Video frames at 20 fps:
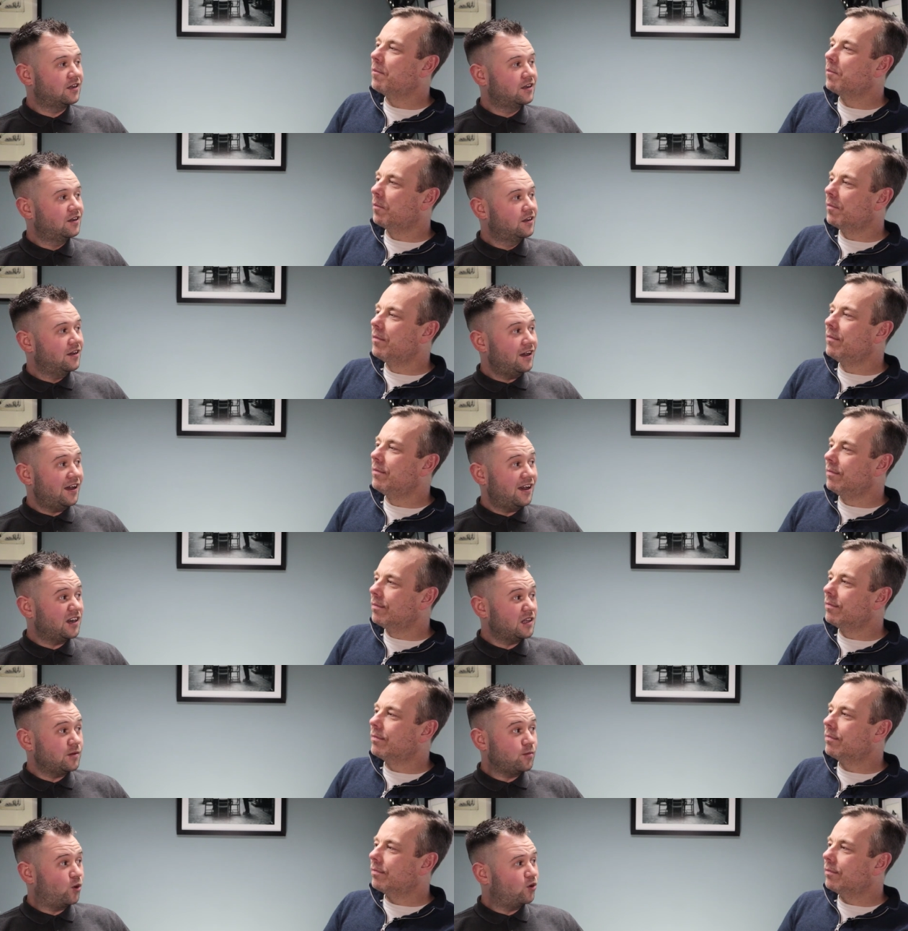
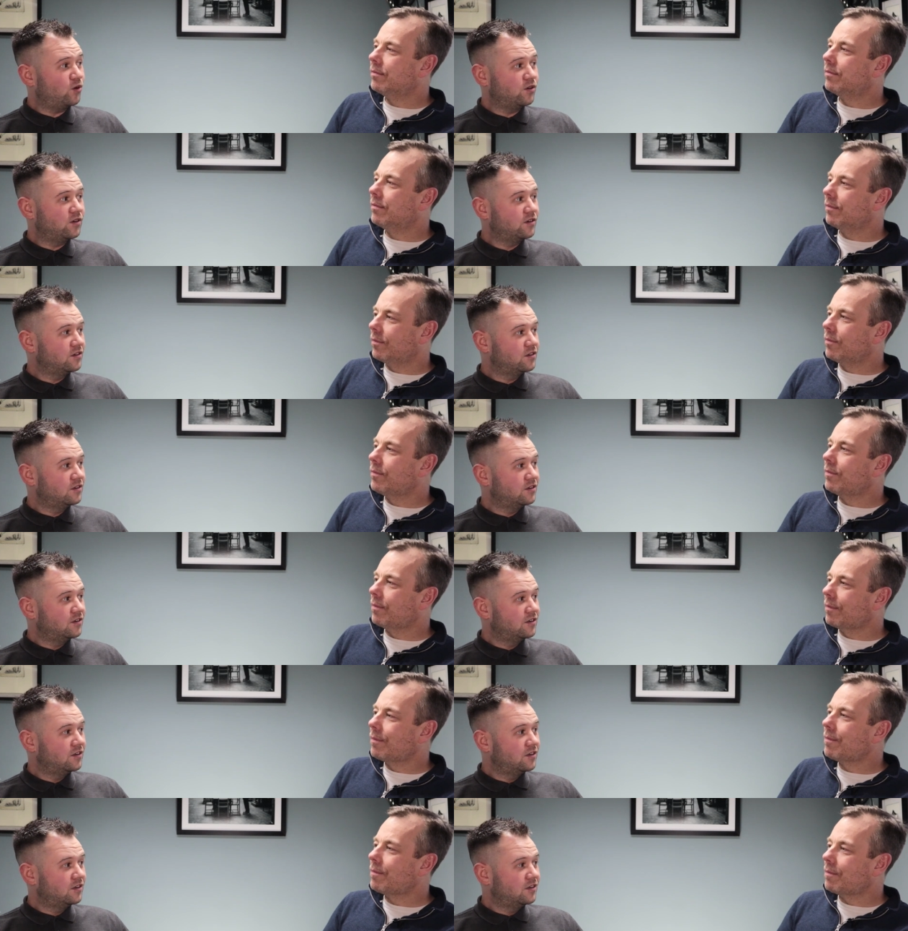Speaker 1: anymore.
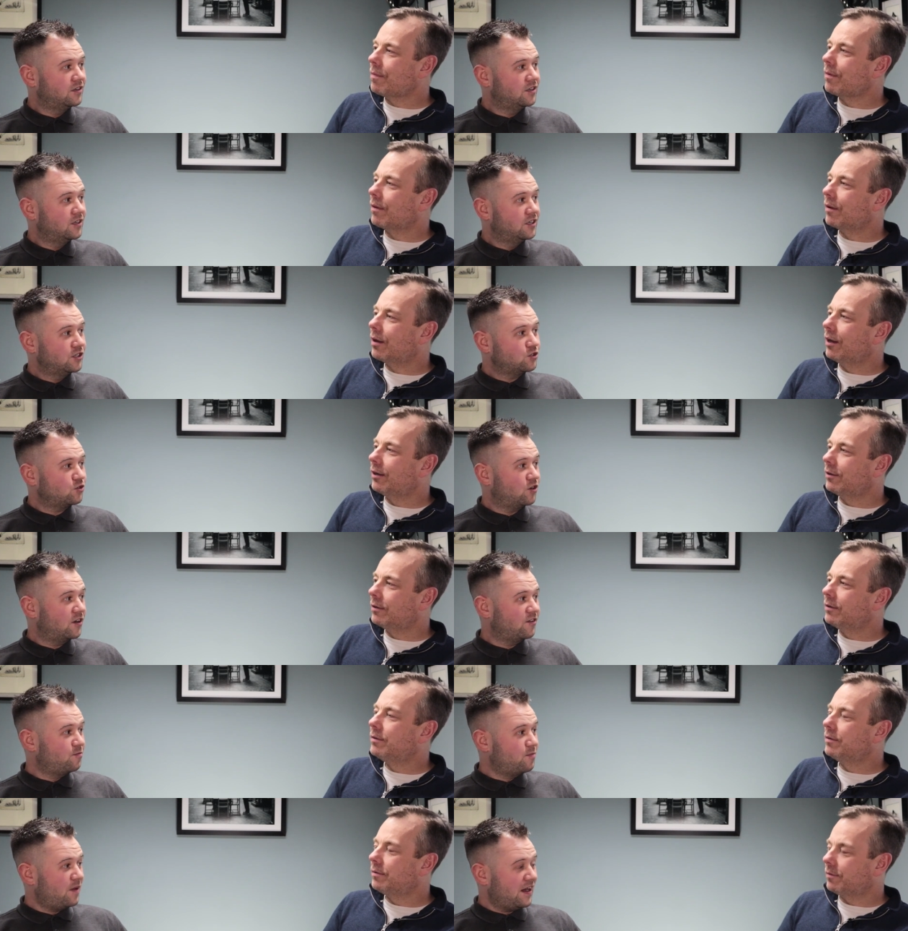So if
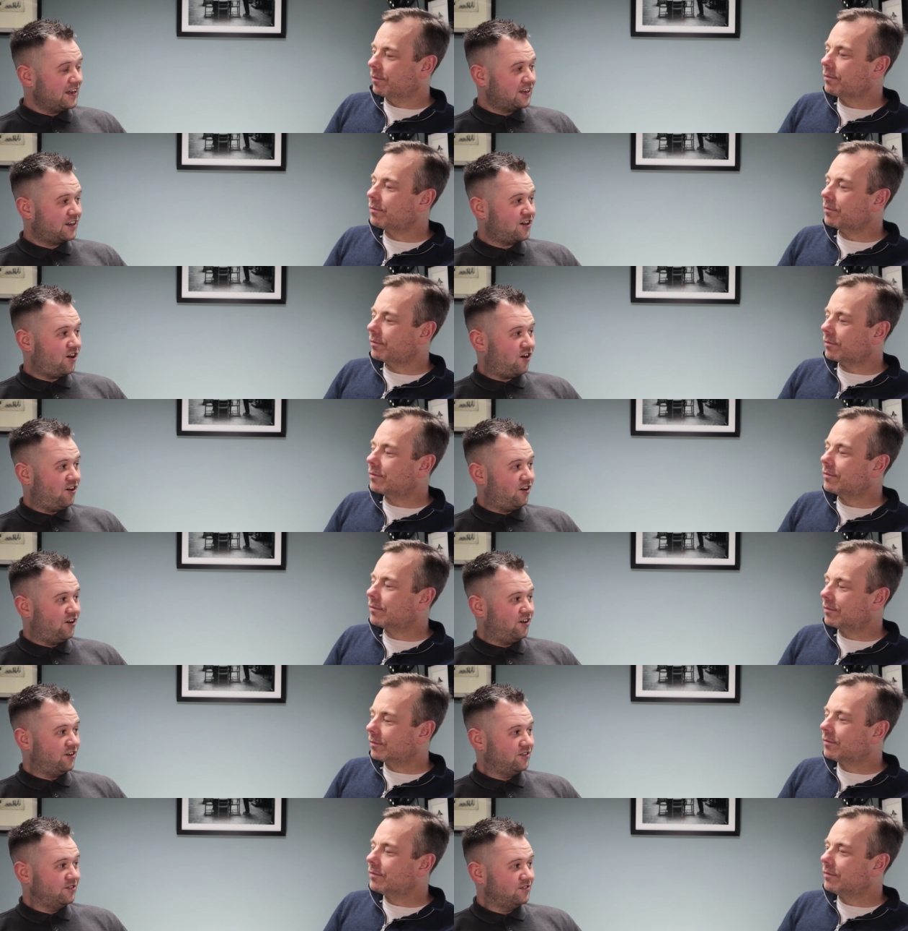my
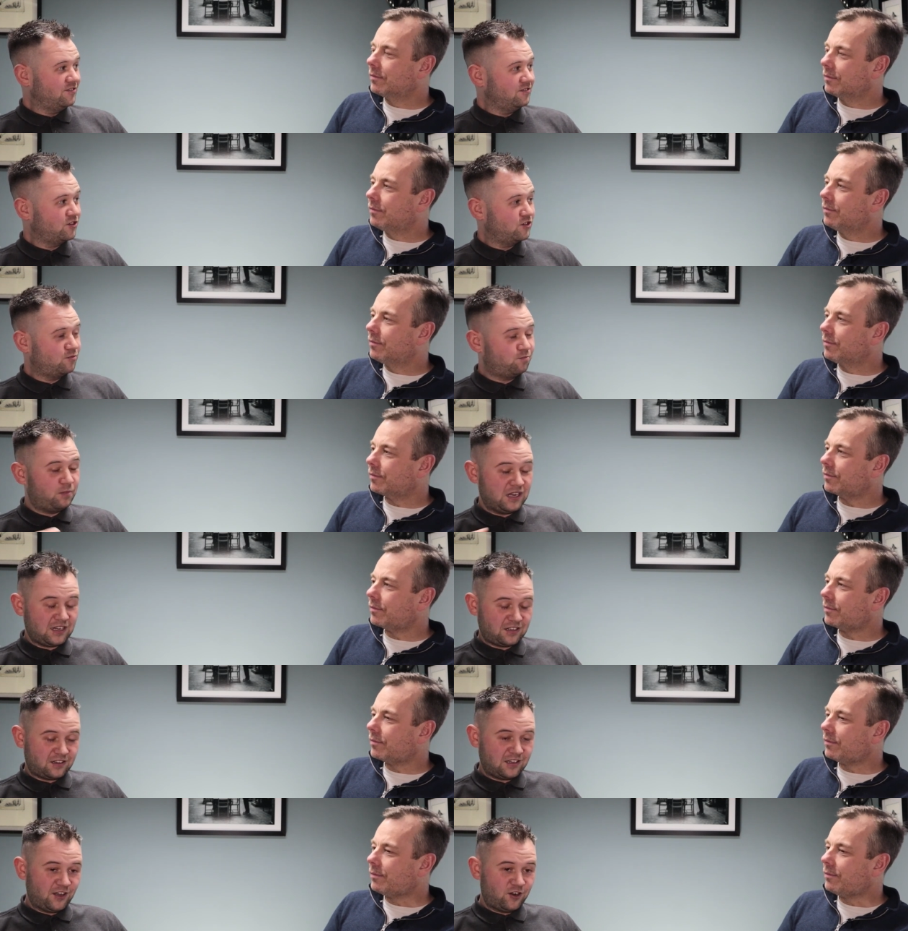car picked
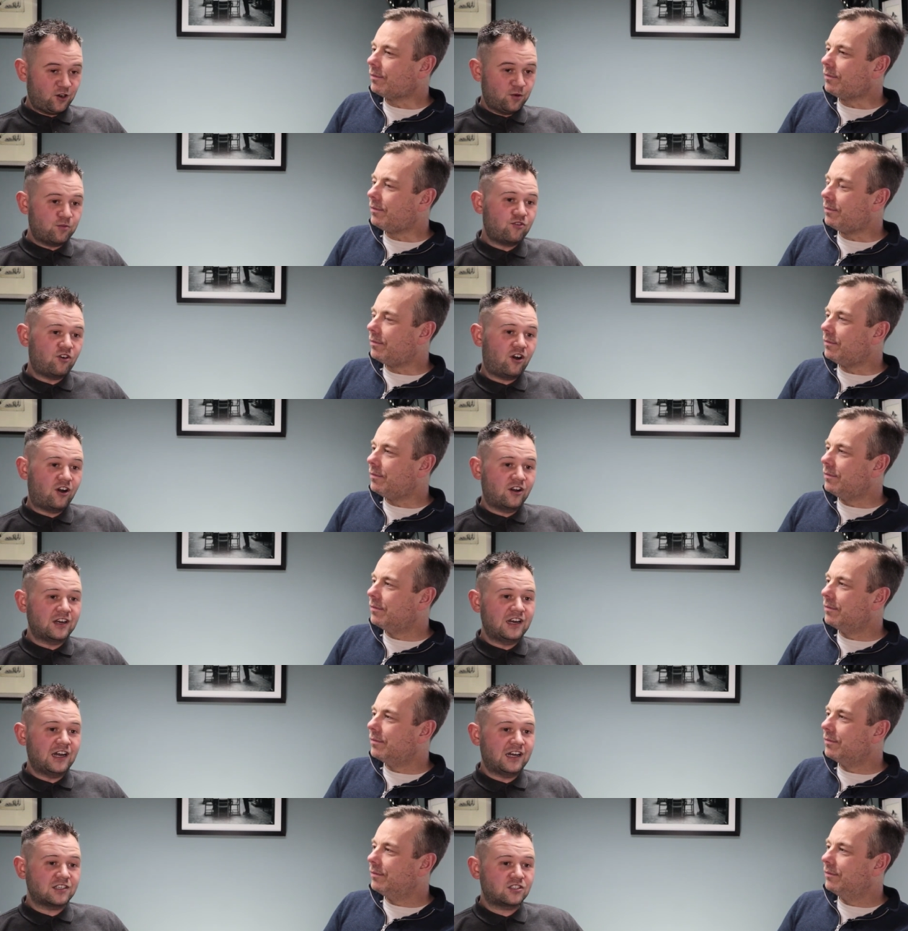that up wrong and
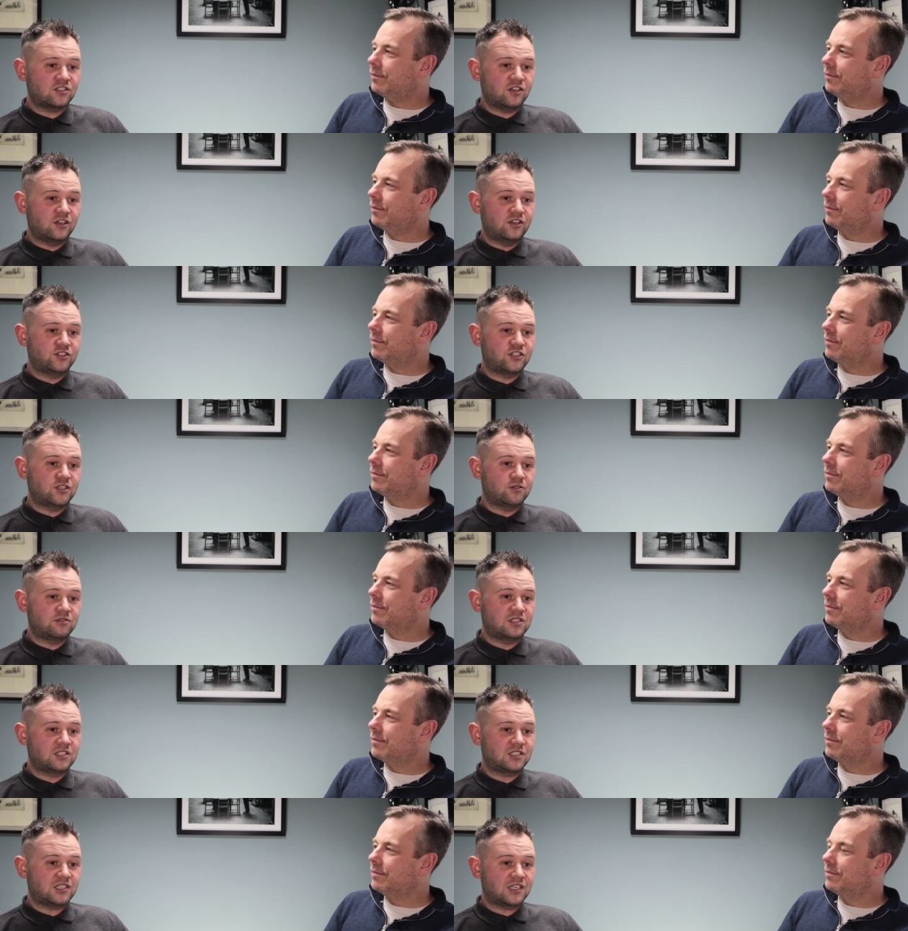I started doing
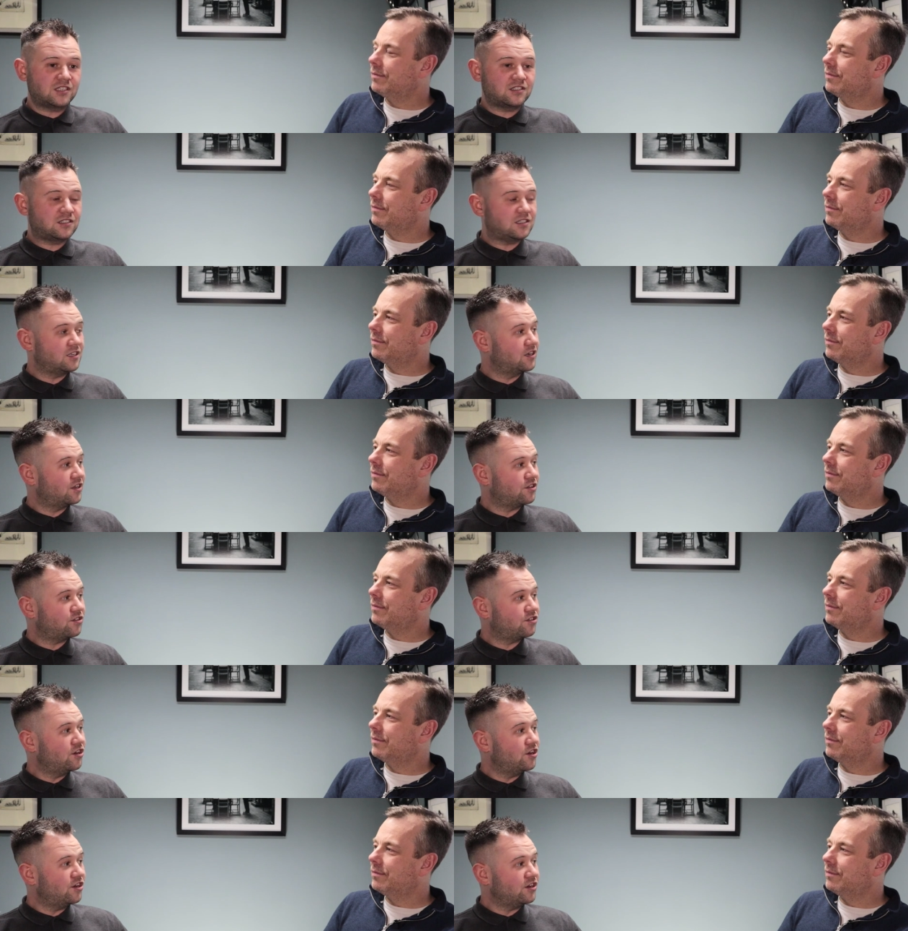60 and a
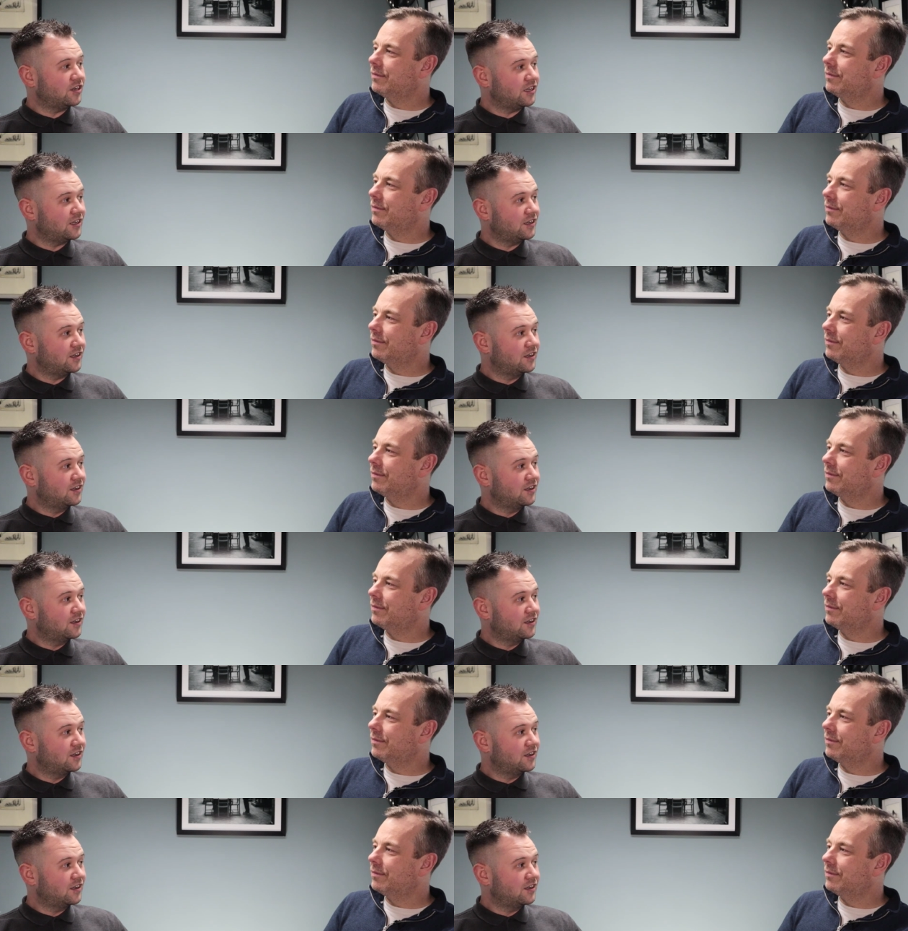30,